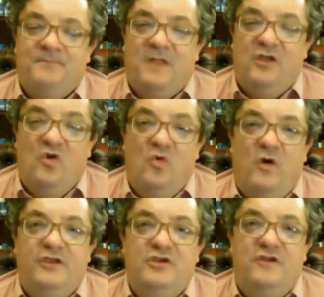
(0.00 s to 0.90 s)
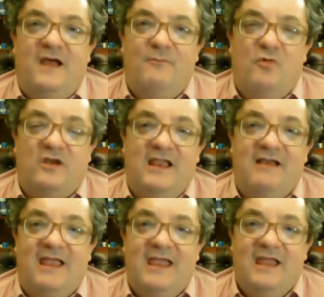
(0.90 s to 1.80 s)
No one knew that more
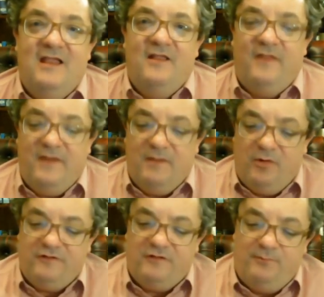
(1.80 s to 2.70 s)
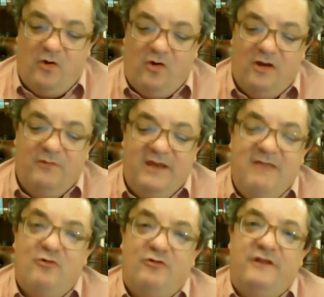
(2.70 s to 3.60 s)
clearly than the Apostle Paul, and when he
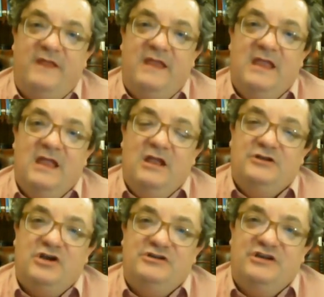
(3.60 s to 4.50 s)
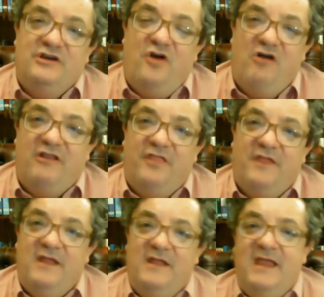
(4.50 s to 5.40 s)
wrote to the church in Corinth,
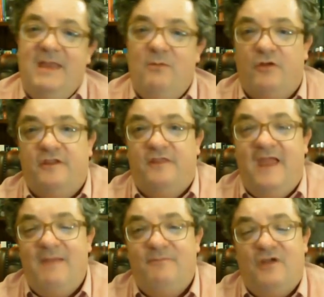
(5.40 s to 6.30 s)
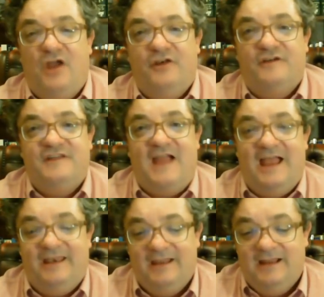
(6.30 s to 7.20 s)
he wanted them to
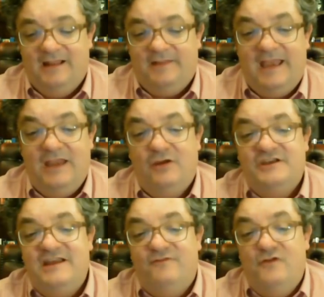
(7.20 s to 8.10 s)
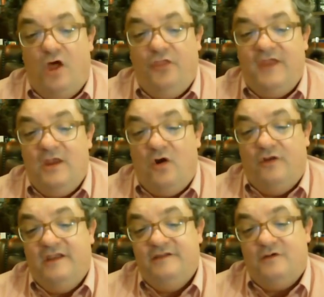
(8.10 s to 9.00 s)
understand that he could achieve nothing on
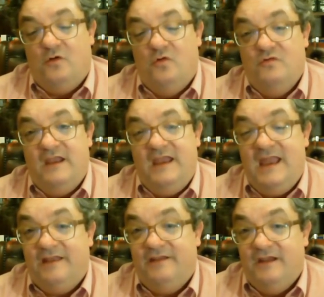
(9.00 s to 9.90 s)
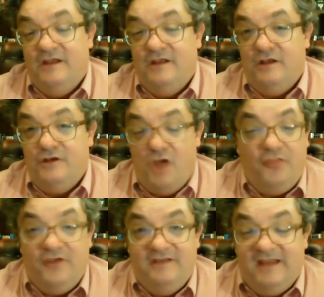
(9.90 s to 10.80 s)
his own. He had
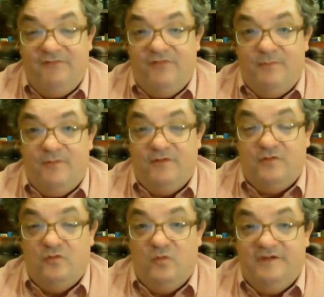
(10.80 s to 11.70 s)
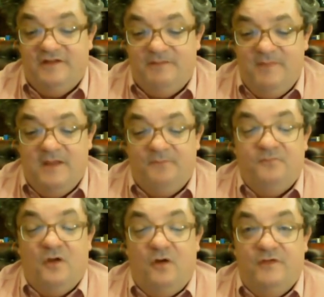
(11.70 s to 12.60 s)
nothing to give them of his own wisdom,
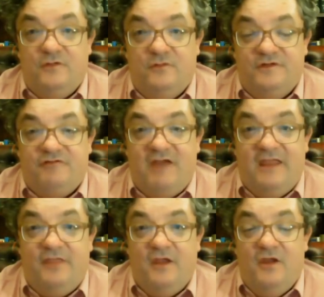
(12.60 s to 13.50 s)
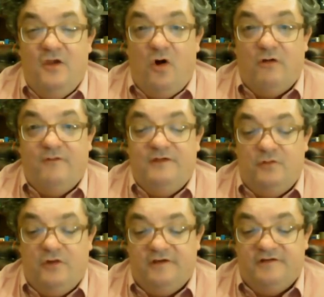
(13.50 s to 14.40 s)
of his own strength, or of his
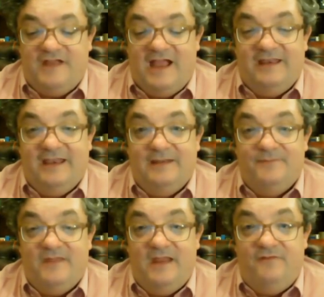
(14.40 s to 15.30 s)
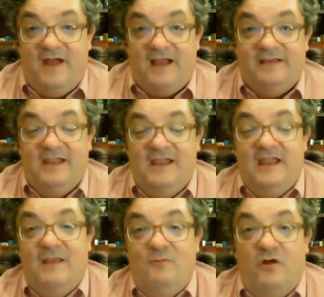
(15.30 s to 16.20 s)
own understanding. In fact,
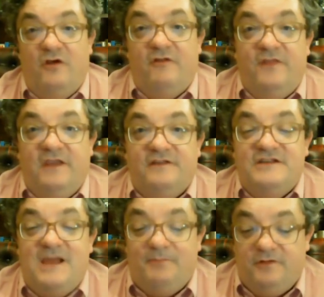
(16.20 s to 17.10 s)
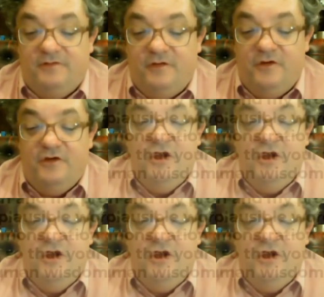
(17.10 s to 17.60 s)
in 1 Corinthians chapter 2,